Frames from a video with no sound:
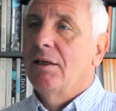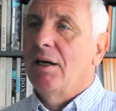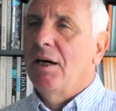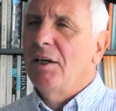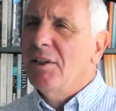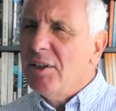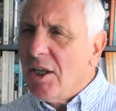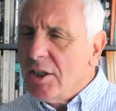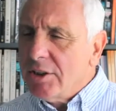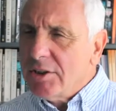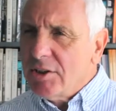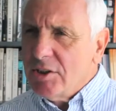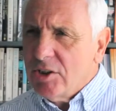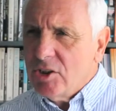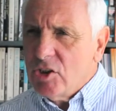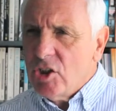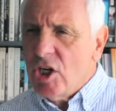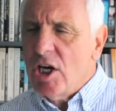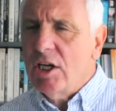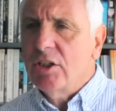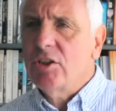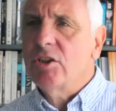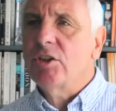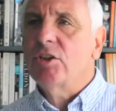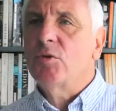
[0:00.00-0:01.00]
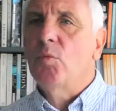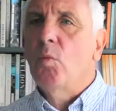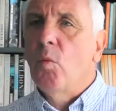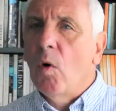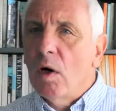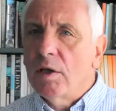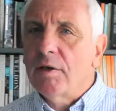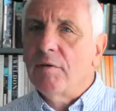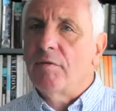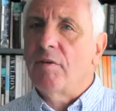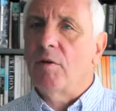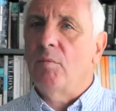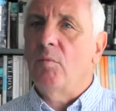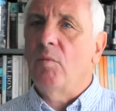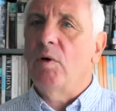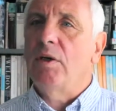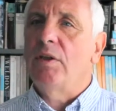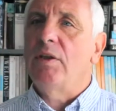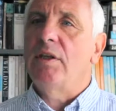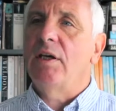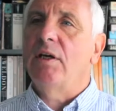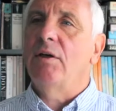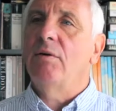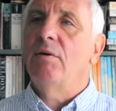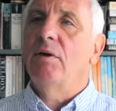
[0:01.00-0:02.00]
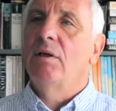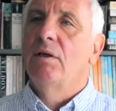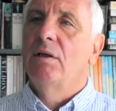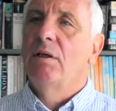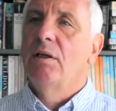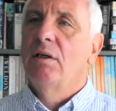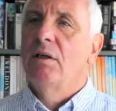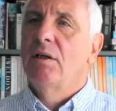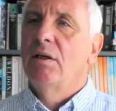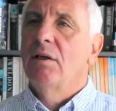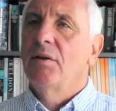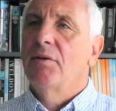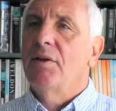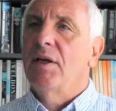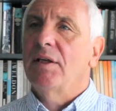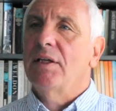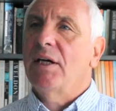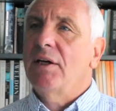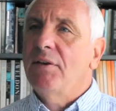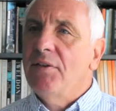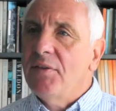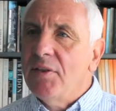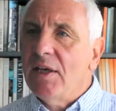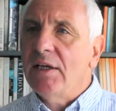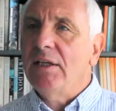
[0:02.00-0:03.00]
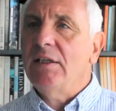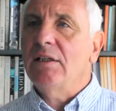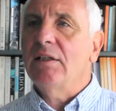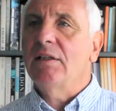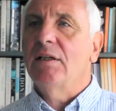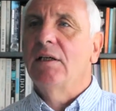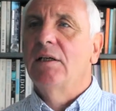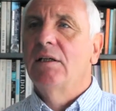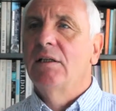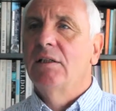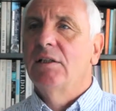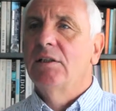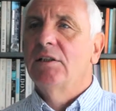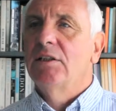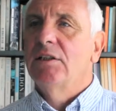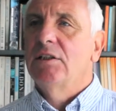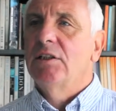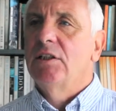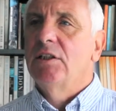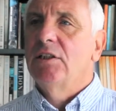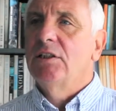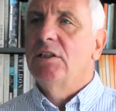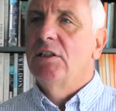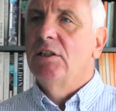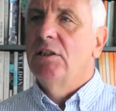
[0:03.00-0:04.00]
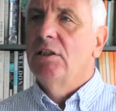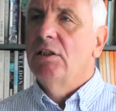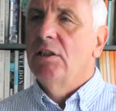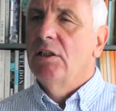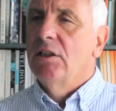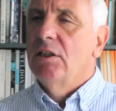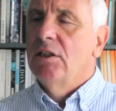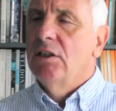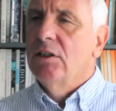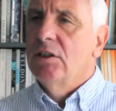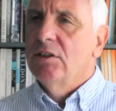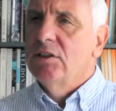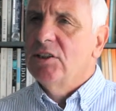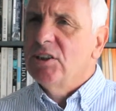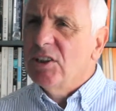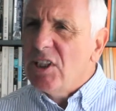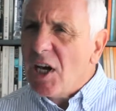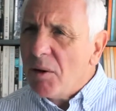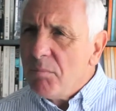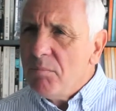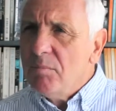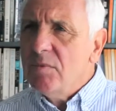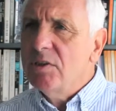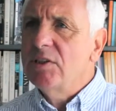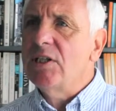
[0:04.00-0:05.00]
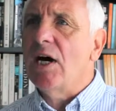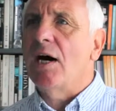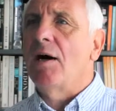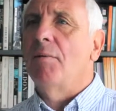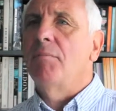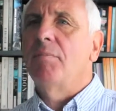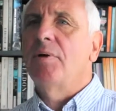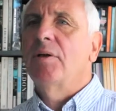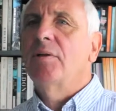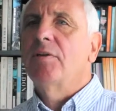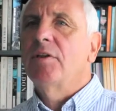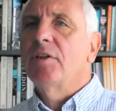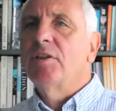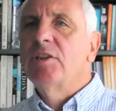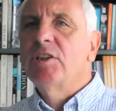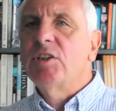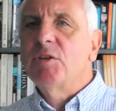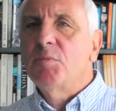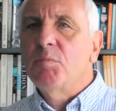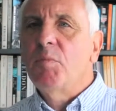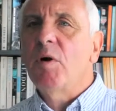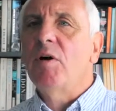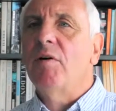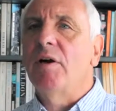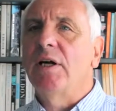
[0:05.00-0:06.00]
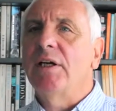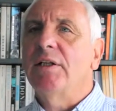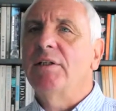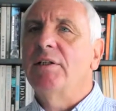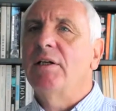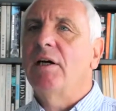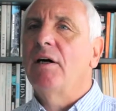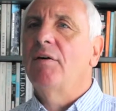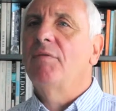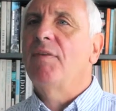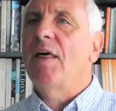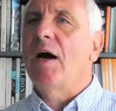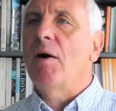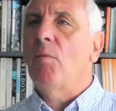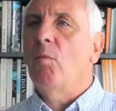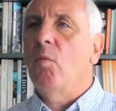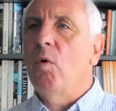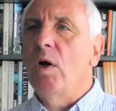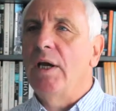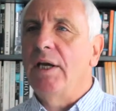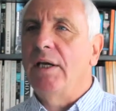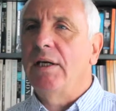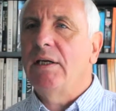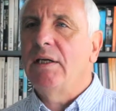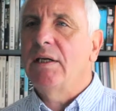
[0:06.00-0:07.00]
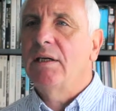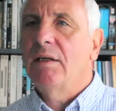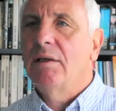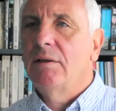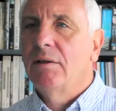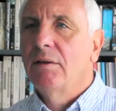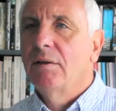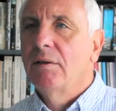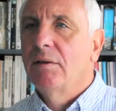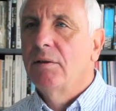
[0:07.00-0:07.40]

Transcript: I'd like to share just one of them with you that I think sums up the spirit of that week.